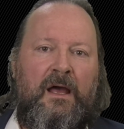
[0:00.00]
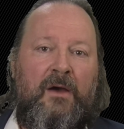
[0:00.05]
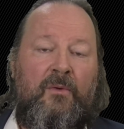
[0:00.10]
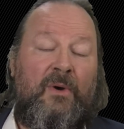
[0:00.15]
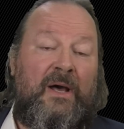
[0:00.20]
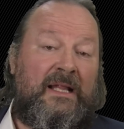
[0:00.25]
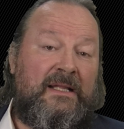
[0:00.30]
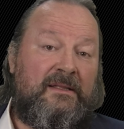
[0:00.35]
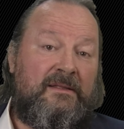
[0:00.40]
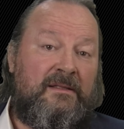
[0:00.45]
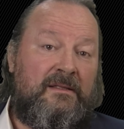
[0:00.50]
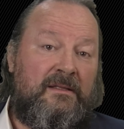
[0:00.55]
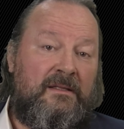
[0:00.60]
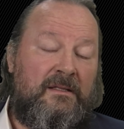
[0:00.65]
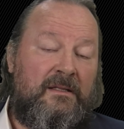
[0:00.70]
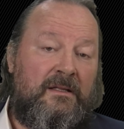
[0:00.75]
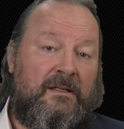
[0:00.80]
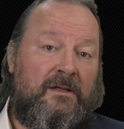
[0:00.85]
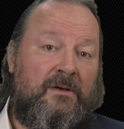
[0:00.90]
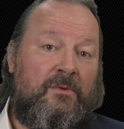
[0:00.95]
well,
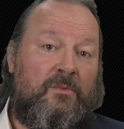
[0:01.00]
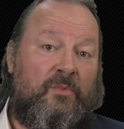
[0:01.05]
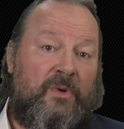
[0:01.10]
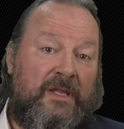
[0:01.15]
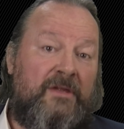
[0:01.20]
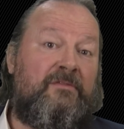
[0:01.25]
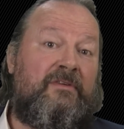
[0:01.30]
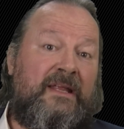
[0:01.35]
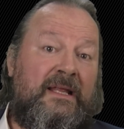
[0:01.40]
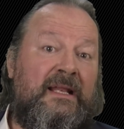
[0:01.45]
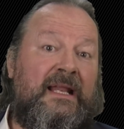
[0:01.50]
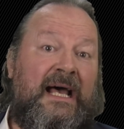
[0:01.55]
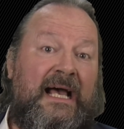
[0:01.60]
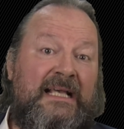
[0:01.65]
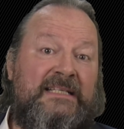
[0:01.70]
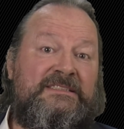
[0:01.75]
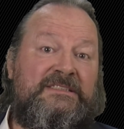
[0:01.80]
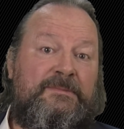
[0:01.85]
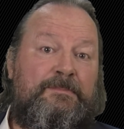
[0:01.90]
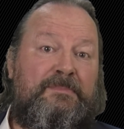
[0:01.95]
we
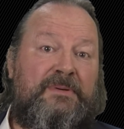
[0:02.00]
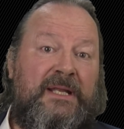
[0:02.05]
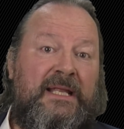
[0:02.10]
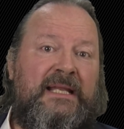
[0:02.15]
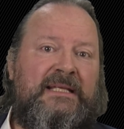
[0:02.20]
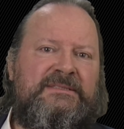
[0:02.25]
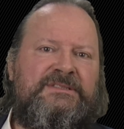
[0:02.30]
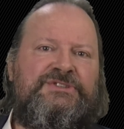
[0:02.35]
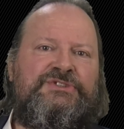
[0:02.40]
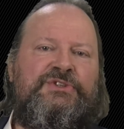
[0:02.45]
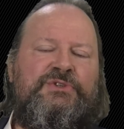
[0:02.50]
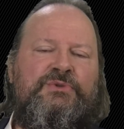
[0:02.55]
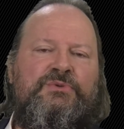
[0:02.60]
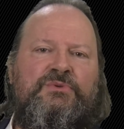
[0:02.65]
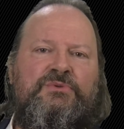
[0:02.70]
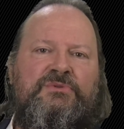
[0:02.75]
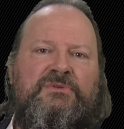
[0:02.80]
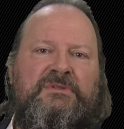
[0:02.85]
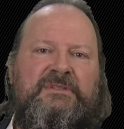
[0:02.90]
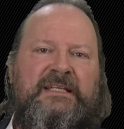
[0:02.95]
realized pretty
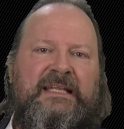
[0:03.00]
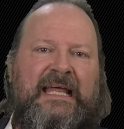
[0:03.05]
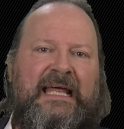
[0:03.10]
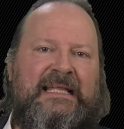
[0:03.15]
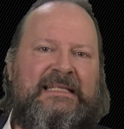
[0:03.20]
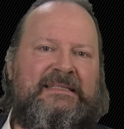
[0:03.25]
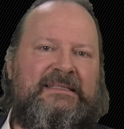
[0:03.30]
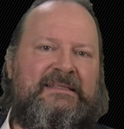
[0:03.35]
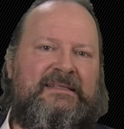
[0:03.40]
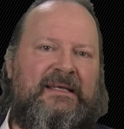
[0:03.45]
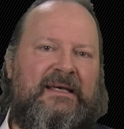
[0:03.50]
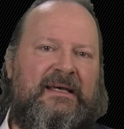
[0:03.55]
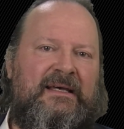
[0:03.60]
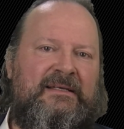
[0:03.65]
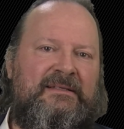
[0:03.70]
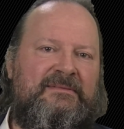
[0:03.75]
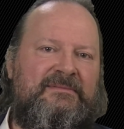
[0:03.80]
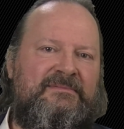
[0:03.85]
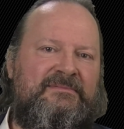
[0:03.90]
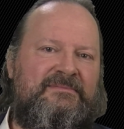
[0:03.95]
soon that
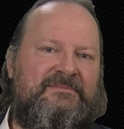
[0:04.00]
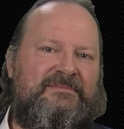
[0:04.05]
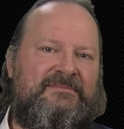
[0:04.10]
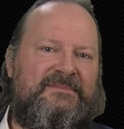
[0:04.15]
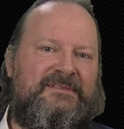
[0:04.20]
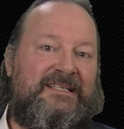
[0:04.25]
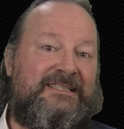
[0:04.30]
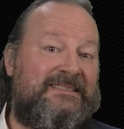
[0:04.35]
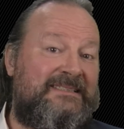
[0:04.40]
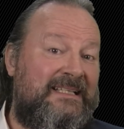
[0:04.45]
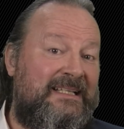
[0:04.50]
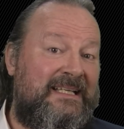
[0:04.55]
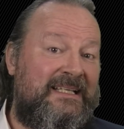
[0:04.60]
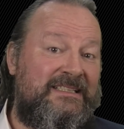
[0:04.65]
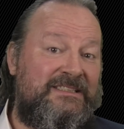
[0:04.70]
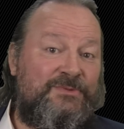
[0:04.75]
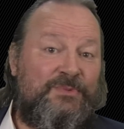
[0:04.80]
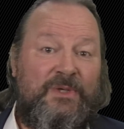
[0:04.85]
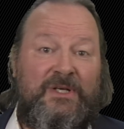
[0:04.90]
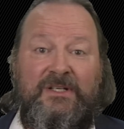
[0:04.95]
the
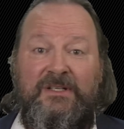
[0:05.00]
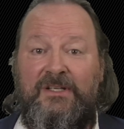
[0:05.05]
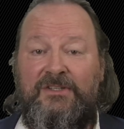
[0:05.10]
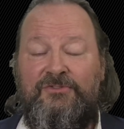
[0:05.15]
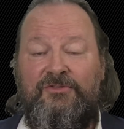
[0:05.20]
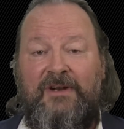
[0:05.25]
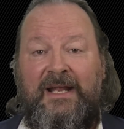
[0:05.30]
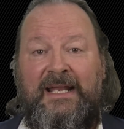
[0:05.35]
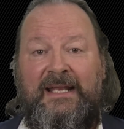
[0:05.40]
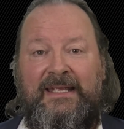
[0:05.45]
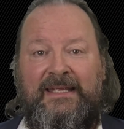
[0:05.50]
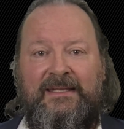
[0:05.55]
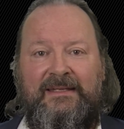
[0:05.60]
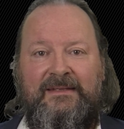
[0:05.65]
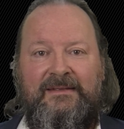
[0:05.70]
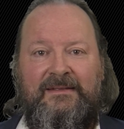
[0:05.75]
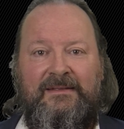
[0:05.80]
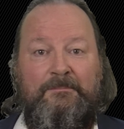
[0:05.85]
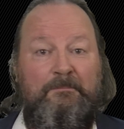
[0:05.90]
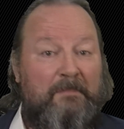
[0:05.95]
cities were not ready.
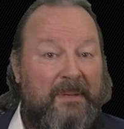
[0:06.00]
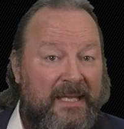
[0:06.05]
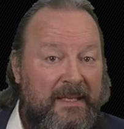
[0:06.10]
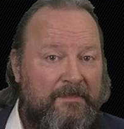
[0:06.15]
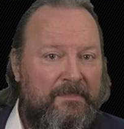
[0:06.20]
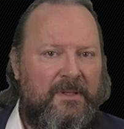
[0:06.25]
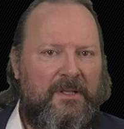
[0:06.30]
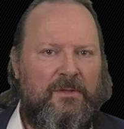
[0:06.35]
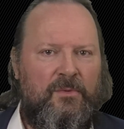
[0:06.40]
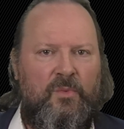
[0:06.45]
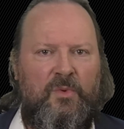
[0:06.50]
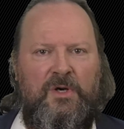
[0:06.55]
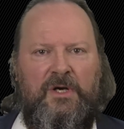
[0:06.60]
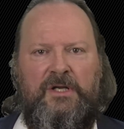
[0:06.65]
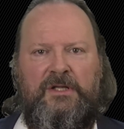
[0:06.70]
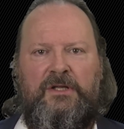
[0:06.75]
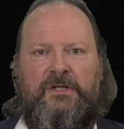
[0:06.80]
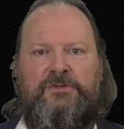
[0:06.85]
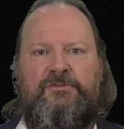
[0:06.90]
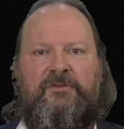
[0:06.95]
People were
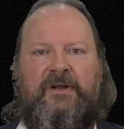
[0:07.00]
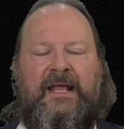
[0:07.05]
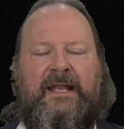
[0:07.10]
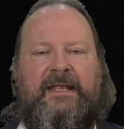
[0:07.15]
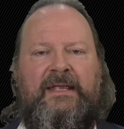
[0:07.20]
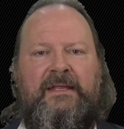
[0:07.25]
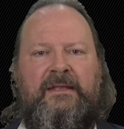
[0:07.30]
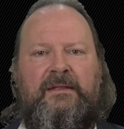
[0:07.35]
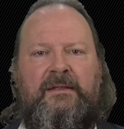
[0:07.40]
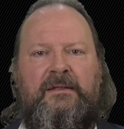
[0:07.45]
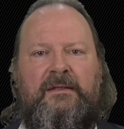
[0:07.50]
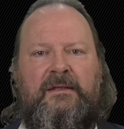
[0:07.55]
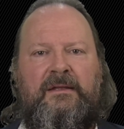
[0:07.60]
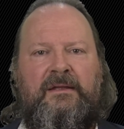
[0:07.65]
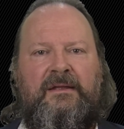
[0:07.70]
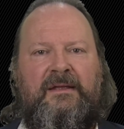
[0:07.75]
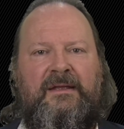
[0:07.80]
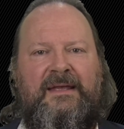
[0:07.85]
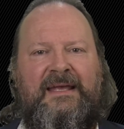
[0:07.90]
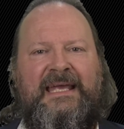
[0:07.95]
not ready.
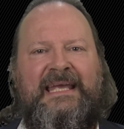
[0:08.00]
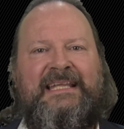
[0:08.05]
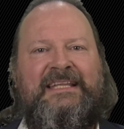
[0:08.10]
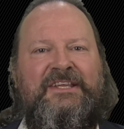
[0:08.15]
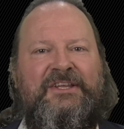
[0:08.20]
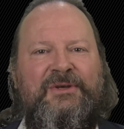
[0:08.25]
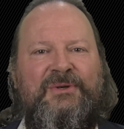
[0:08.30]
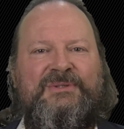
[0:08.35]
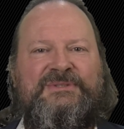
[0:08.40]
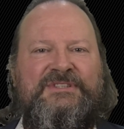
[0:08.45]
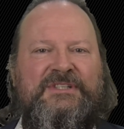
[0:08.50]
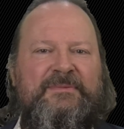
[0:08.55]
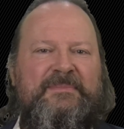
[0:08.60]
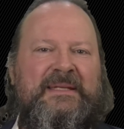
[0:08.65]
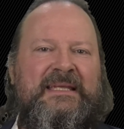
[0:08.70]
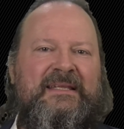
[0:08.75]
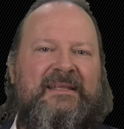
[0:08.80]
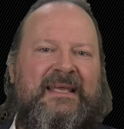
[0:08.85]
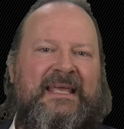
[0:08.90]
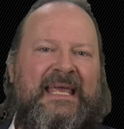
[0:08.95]
It used to
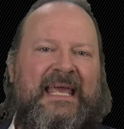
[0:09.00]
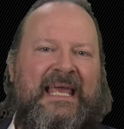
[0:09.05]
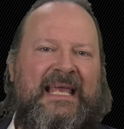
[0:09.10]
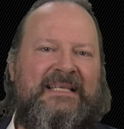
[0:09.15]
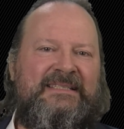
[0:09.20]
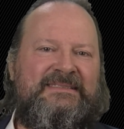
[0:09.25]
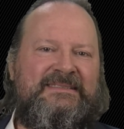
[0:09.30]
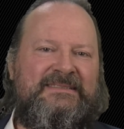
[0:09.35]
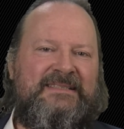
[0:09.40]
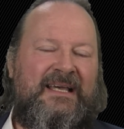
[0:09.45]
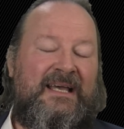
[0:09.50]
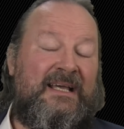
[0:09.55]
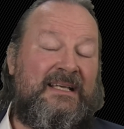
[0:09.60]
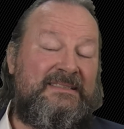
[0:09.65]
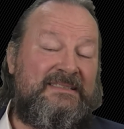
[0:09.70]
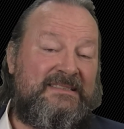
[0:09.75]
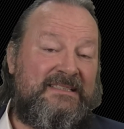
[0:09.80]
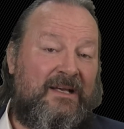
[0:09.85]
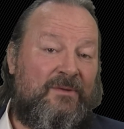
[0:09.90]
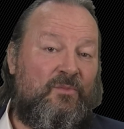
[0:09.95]
be the case,
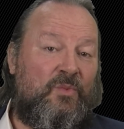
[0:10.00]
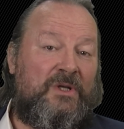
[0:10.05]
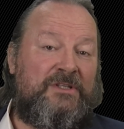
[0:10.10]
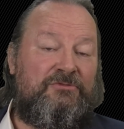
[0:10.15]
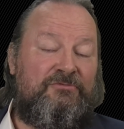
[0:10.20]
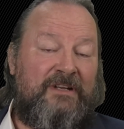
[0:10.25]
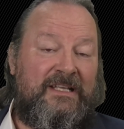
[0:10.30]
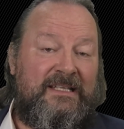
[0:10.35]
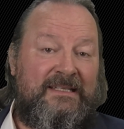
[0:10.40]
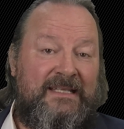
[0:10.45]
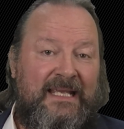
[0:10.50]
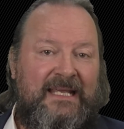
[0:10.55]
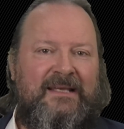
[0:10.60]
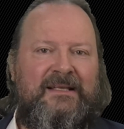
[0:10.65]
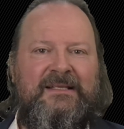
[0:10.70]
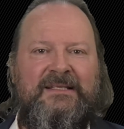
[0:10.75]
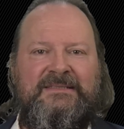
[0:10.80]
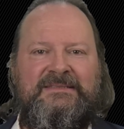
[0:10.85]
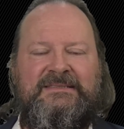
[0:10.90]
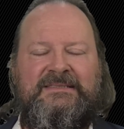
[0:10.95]
somewhat
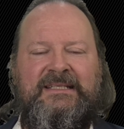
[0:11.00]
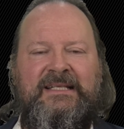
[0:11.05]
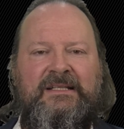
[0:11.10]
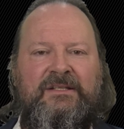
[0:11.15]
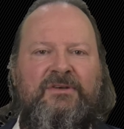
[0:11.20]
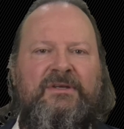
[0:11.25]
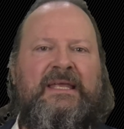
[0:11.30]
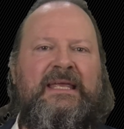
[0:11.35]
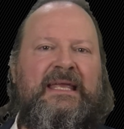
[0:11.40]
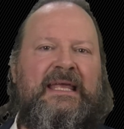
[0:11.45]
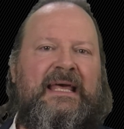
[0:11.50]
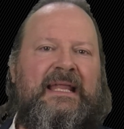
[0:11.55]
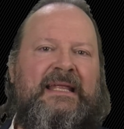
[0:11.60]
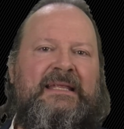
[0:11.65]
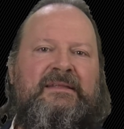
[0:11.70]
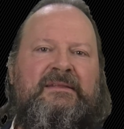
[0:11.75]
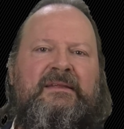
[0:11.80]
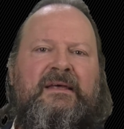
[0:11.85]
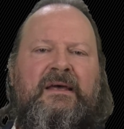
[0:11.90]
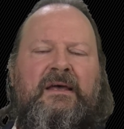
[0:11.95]
ridiculously, looking at
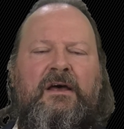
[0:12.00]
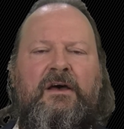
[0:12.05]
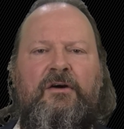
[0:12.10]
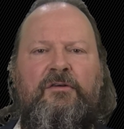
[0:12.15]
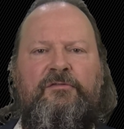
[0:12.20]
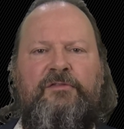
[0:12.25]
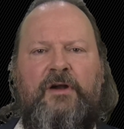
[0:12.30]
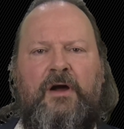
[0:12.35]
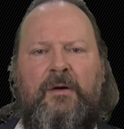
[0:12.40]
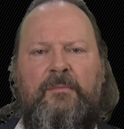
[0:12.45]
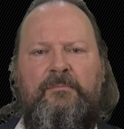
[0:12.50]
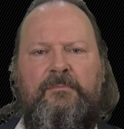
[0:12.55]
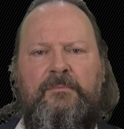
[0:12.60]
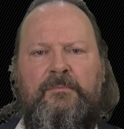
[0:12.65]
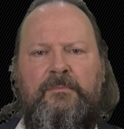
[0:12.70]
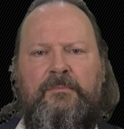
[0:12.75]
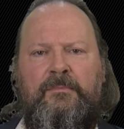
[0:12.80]
it from